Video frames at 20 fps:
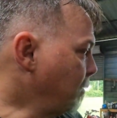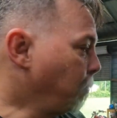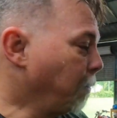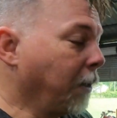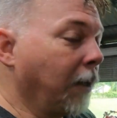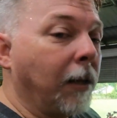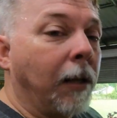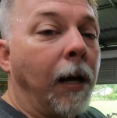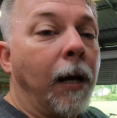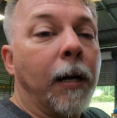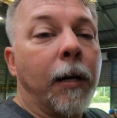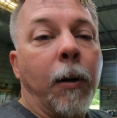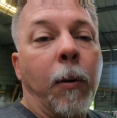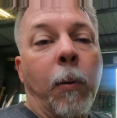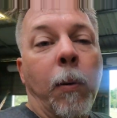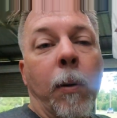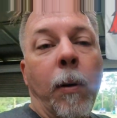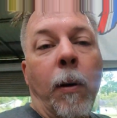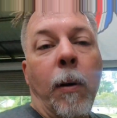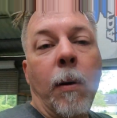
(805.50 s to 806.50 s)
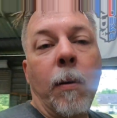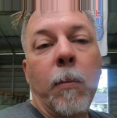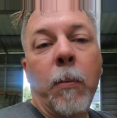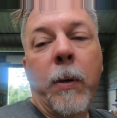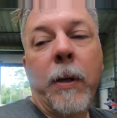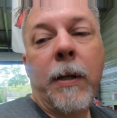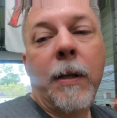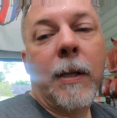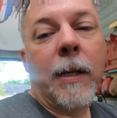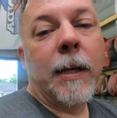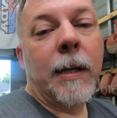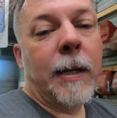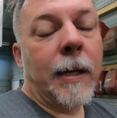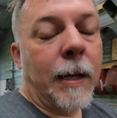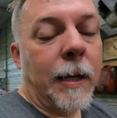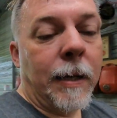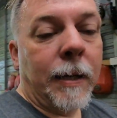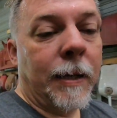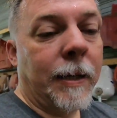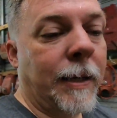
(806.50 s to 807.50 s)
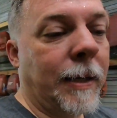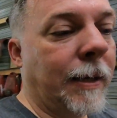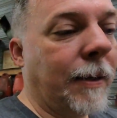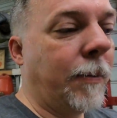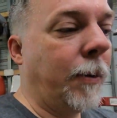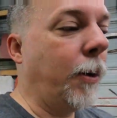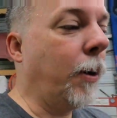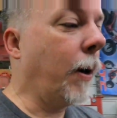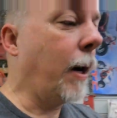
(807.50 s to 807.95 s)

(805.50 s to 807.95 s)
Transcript: been a lot going on. We were